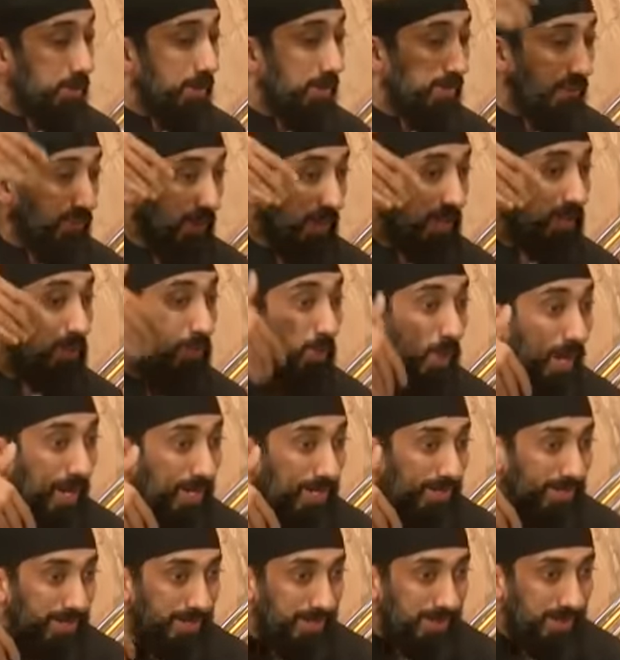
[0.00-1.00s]
should affect
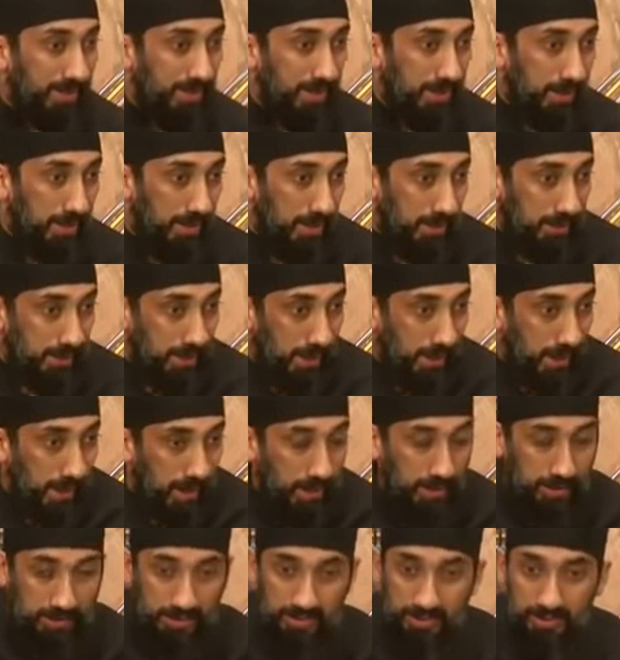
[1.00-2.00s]
what? The
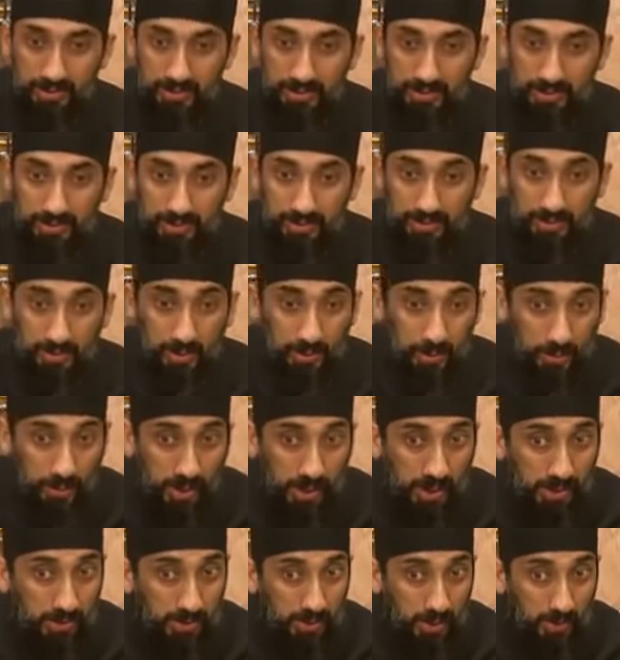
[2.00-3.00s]
heart. The
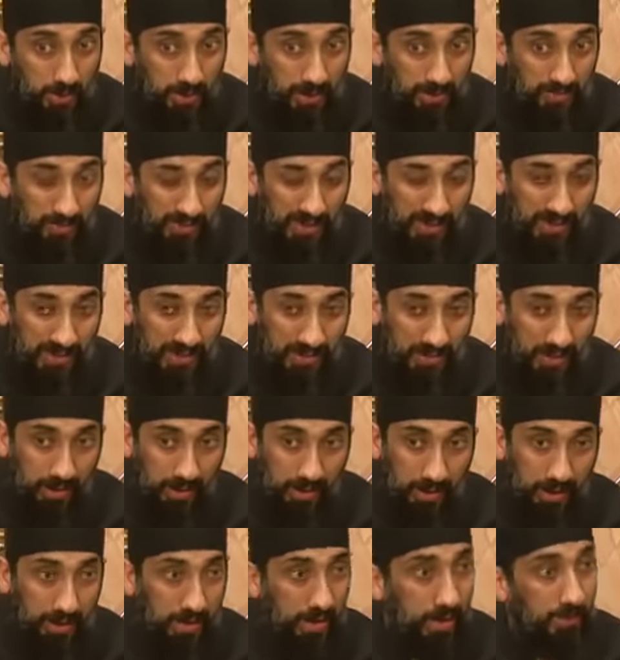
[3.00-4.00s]
Quran should be affecting the
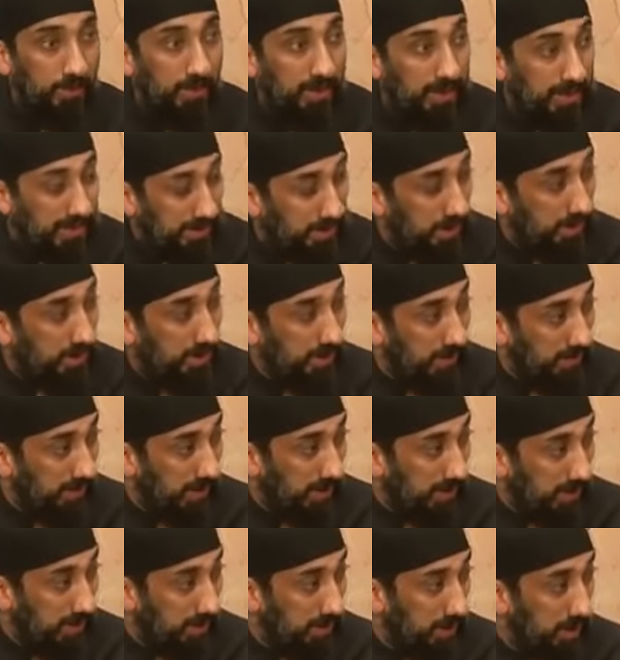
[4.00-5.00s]
heart. And when it starts
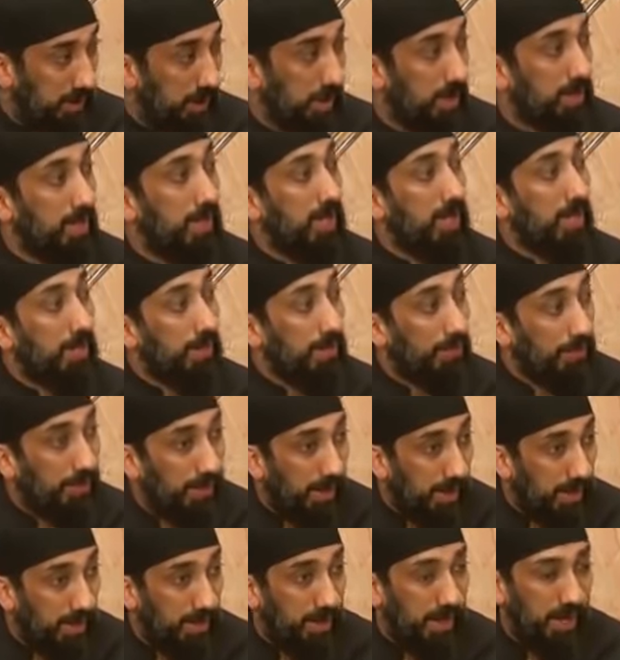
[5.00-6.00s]
affecting the heart,
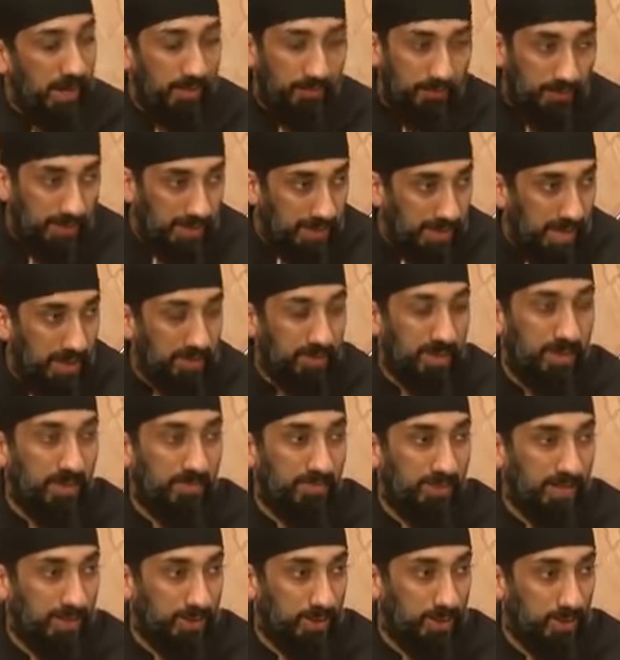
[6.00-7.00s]
then every time it
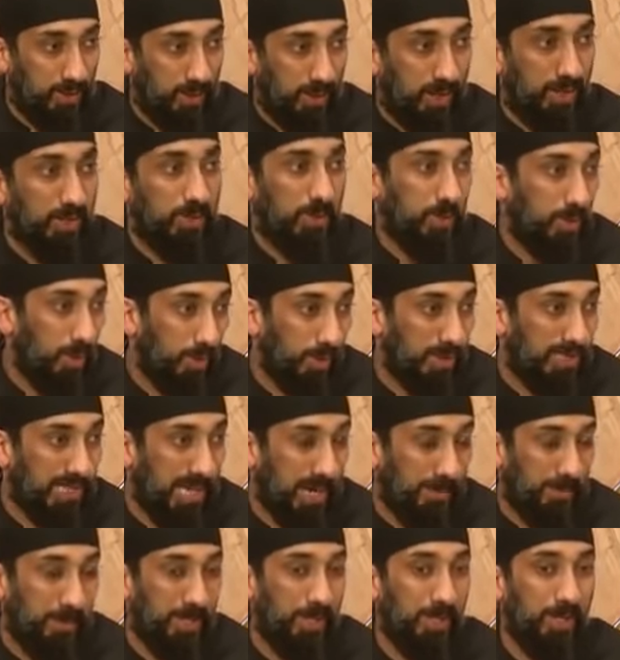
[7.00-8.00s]
affects your heart, you know what's
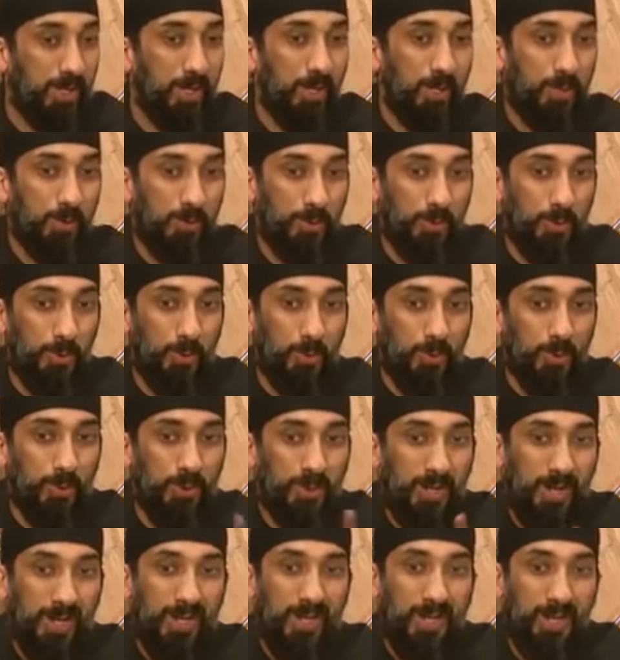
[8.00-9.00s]
happening?
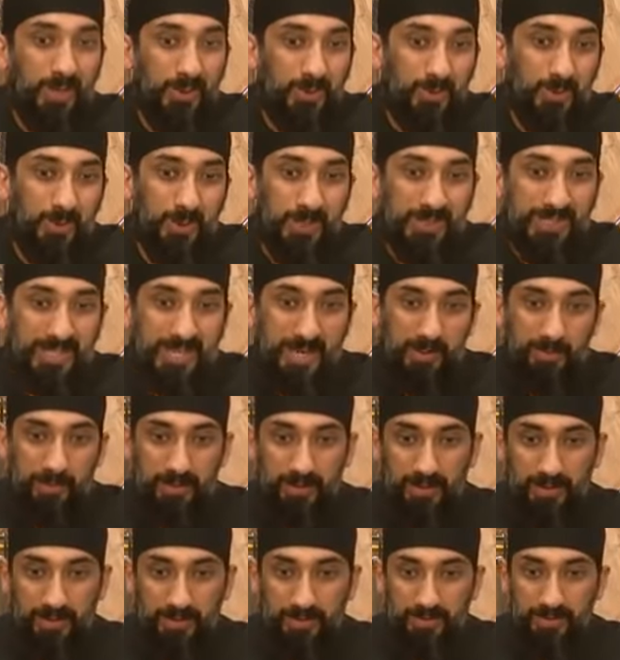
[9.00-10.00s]
Nurun ala nur is
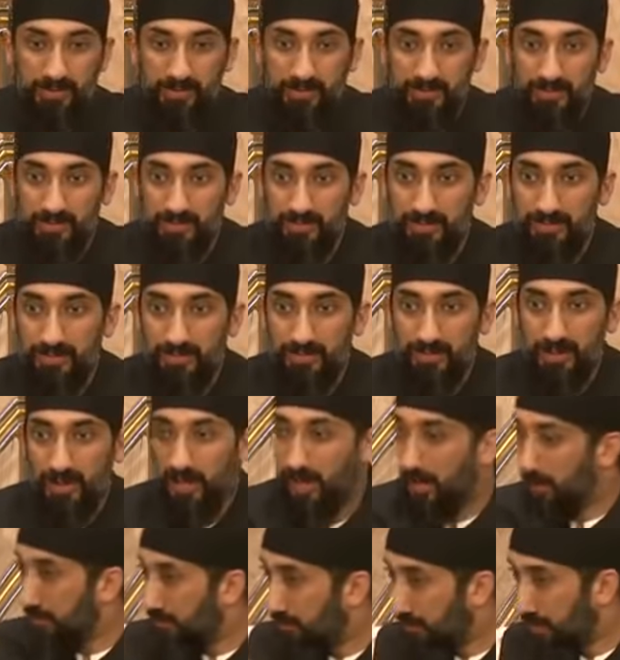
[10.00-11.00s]
happening.
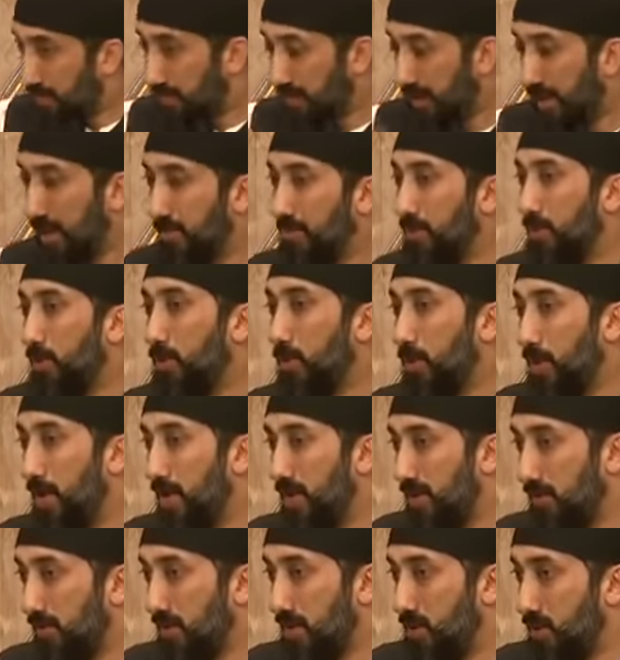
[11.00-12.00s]
Every time the
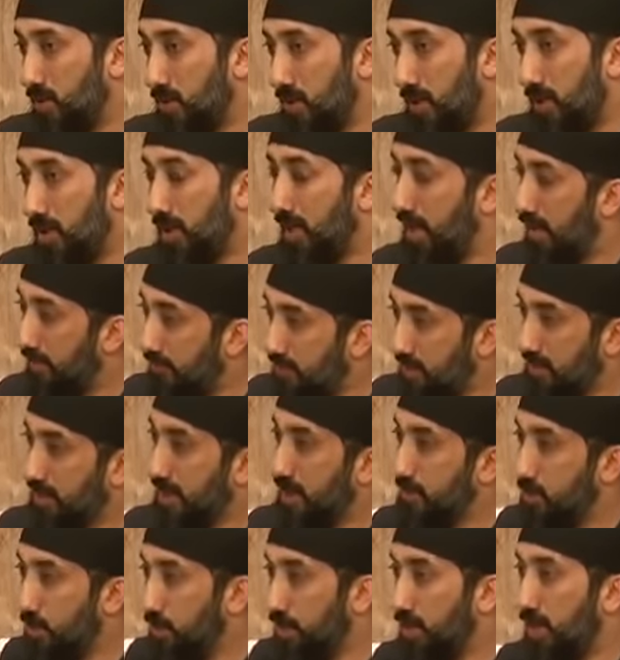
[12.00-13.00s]
Quran affects your heart, every
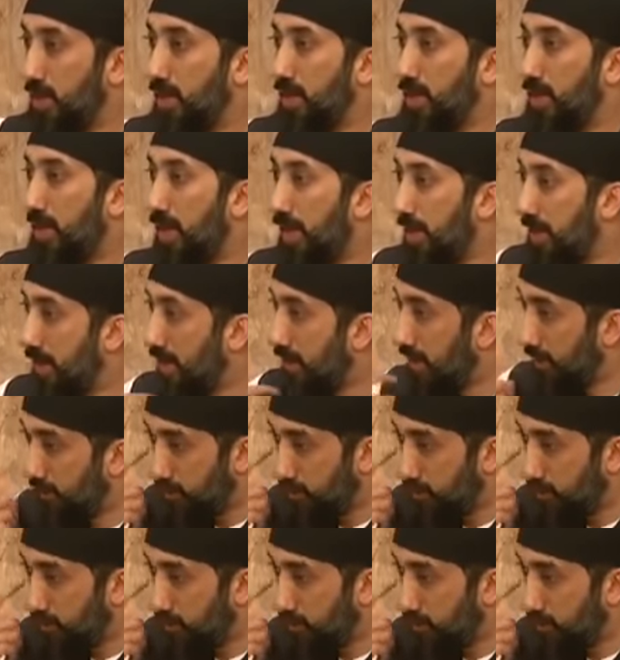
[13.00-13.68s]
time you hear an ayah